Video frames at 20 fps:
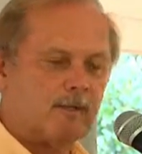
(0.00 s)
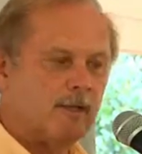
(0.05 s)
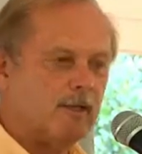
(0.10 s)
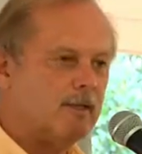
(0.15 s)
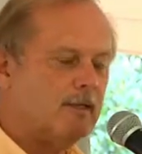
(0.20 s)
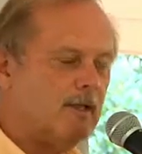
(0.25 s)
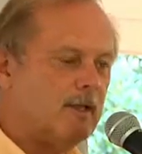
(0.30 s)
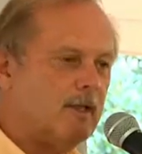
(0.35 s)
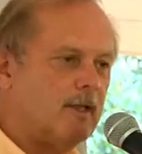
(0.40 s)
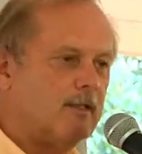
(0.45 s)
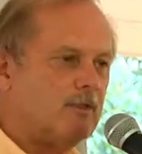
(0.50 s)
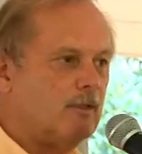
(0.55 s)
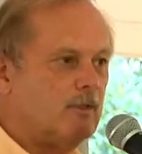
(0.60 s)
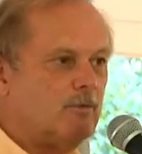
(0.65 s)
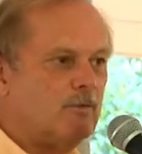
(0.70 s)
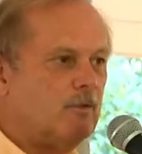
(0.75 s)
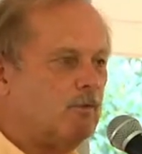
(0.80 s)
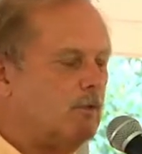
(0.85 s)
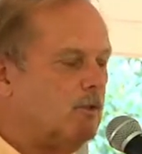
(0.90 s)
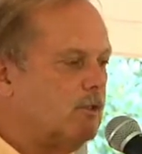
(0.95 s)
And
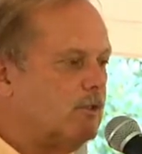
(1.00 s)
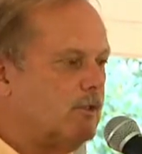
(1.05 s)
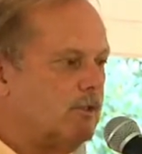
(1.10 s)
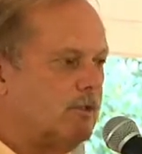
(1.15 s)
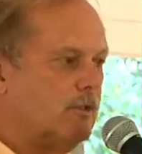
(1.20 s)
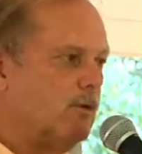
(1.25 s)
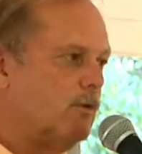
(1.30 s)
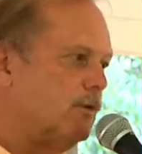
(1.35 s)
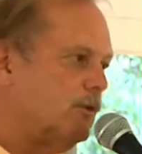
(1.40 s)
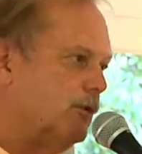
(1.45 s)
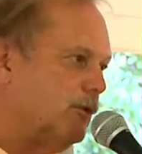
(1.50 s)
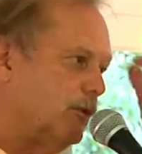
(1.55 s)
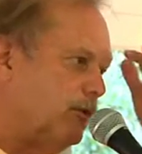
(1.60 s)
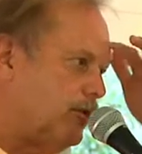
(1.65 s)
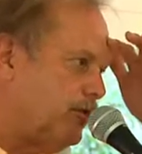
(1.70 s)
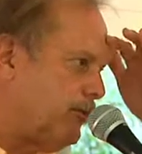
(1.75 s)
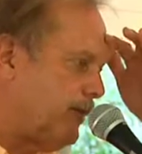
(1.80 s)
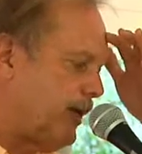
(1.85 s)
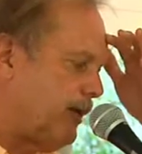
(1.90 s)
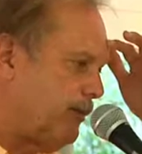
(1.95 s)
if you looked at the older
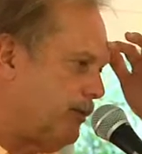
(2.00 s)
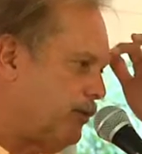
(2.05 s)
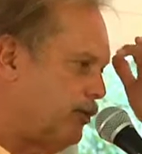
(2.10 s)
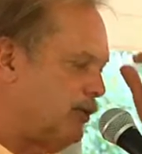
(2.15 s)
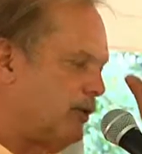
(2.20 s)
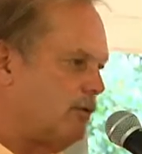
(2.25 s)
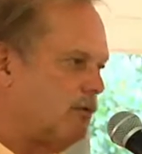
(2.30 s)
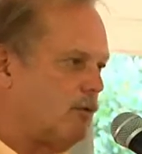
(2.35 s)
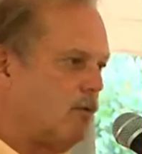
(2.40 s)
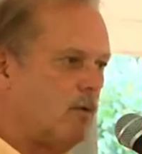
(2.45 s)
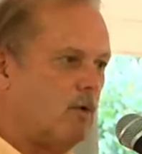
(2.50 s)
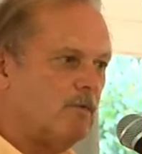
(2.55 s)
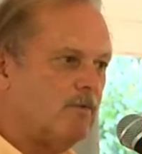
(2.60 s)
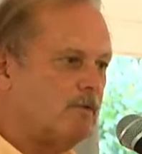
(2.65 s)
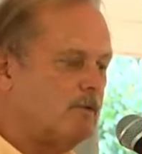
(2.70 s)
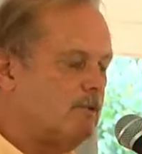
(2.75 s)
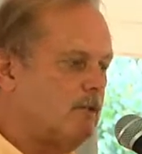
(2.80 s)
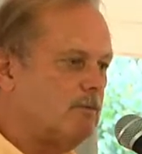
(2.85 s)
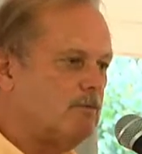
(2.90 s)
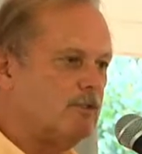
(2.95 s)
newspapers, you know,
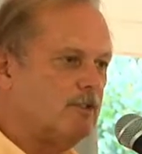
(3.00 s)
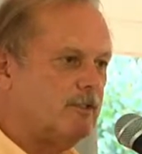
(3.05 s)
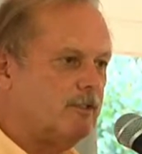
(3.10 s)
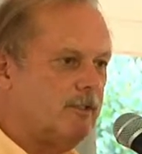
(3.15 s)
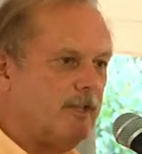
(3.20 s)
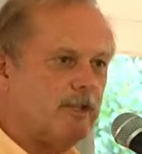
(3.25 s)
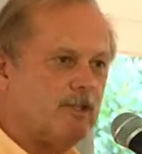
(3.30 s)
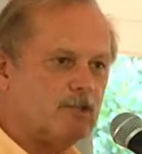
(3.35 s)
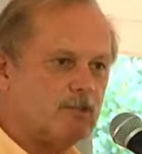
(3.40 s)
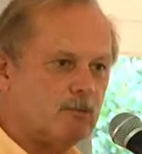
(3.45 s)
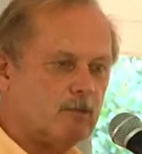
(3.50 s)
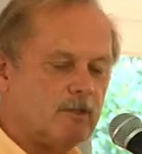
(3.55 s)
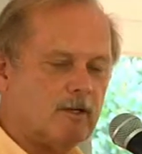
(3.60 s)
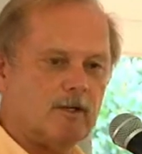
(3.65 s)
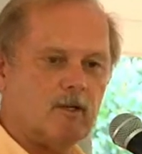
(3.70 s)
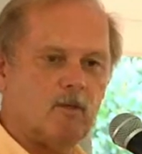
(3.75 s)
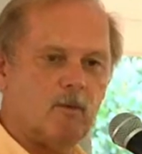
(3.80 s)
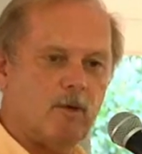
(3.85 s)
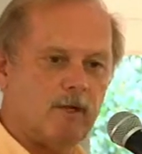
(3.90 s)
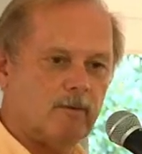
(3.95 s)
oftentimes the dates were
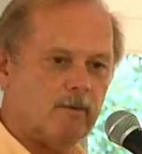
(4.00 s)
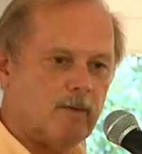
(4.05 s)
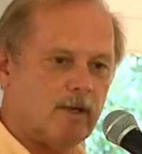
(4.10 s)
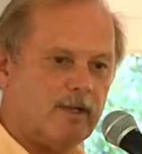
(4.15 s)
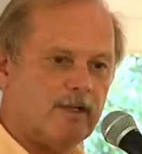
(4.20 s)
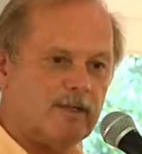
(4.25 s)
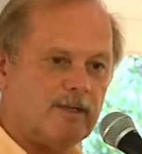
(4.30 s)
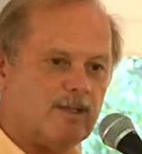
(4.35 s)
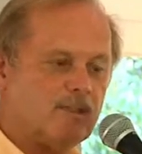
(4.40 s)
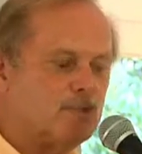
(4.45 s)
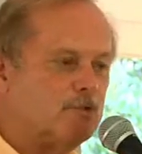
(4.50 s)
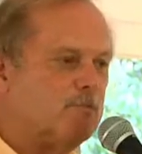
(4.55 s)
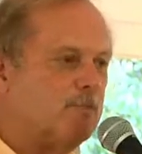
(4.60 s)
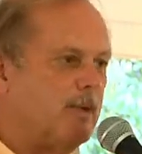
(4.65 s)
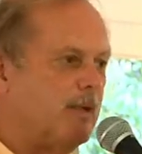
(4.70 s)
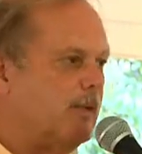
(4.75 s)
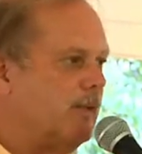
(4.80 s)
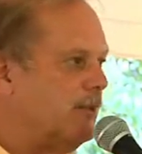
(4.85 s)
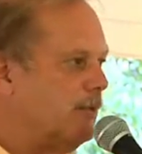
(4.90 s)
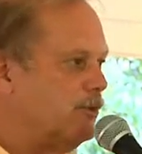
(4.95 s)
not quite right and the
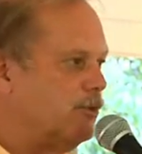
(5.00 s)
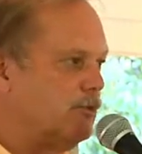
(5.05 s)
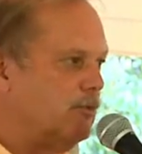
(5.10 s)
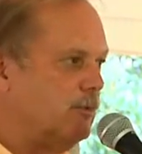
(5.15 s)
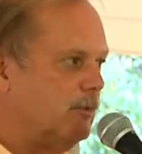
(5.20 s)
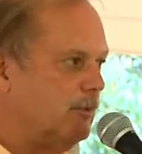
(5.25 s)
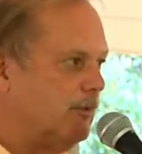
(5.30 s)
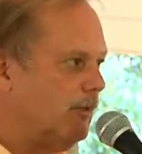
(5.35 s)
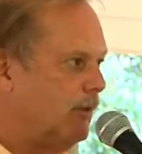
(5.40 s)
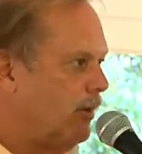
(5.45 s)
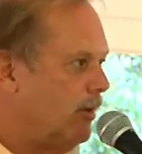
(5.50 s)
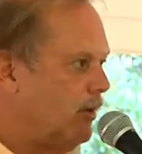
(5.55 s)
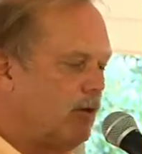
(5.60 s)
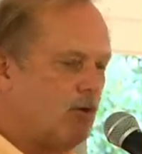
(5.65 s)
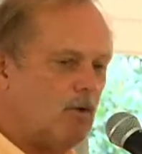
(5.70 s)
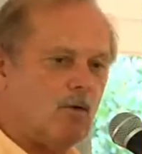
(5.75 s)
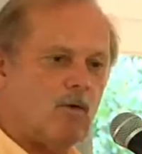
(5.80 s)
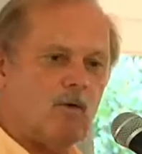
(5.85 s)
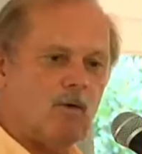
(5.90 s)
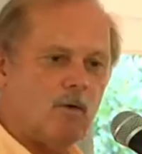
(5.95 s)
spellings were
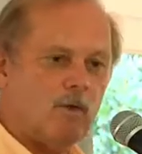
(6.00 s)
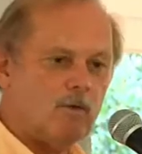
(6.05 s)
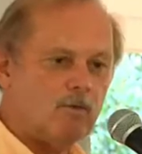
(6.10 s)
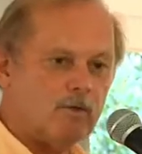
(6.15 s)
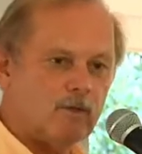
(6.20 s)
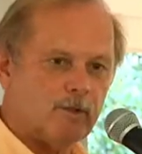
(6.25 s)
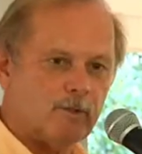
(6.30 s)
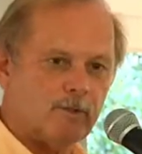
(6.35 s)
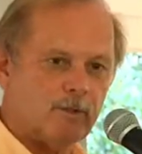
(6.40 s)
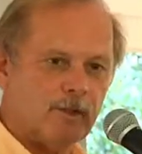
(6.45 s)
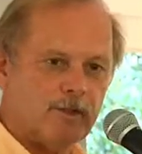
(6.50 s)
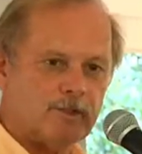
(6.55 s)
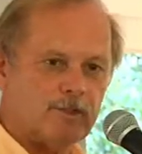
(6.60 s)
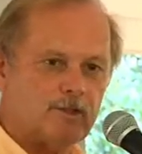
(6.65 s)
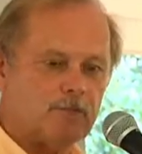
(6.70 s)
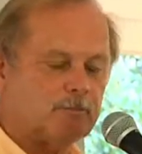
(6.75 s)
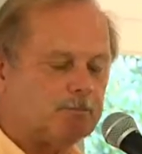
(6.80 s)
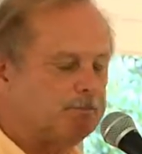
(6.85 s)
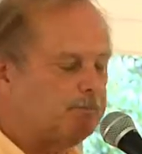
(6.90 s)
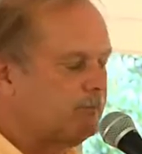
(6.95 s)
all over the
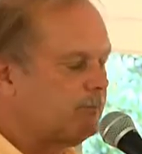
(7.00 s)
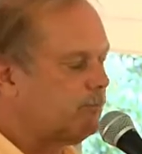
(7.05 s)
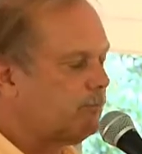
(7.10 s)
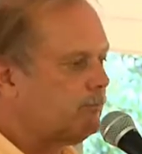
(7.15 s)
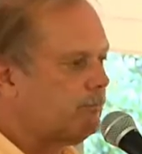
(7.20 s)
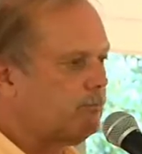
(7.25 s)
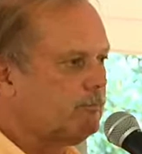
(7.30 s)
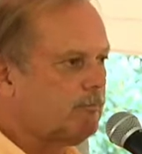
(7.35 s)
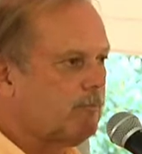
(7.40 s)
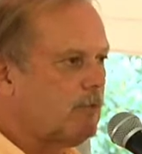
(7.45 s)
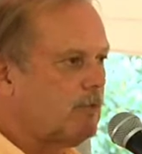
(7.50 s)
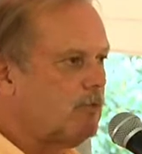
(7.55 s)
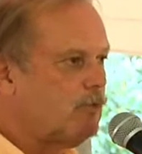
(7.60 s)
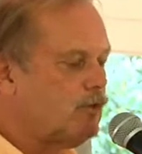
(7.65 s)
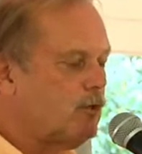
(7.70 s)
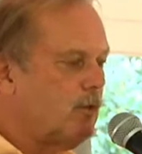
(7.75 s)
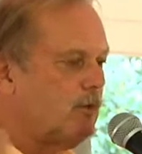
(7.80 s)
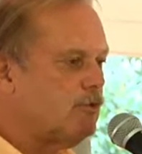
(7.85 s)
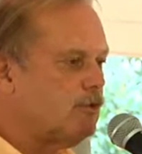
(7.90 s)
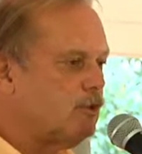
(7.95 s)
place.
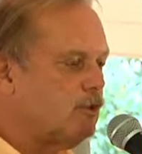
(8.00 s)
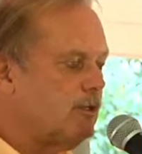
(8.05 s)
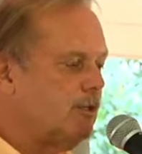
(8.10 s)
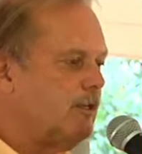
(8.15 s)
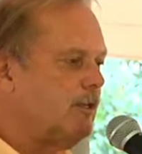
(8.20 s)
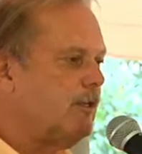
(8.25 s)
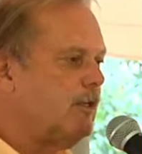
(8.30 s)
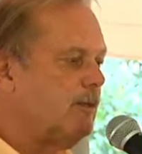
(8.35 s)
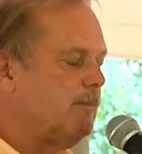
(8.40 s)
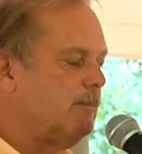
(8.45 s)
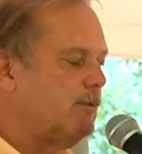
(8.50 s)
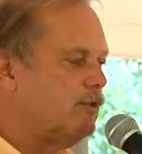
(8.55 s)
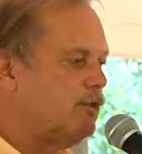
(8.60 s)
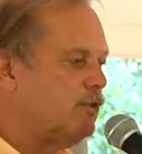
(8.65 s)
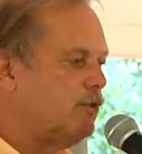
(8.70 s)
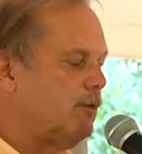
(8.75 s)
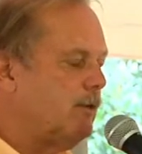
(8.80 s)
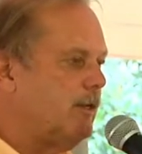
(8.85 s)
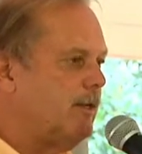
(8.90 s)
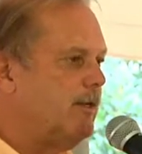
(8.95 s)
So I was trying to keep it
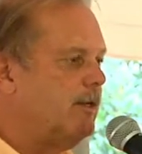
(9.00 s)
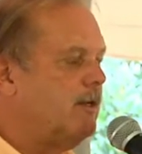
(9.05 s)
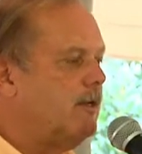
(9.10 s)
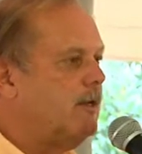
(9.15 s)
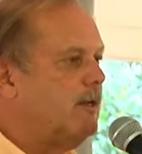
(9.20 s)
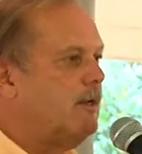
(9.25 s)
straight.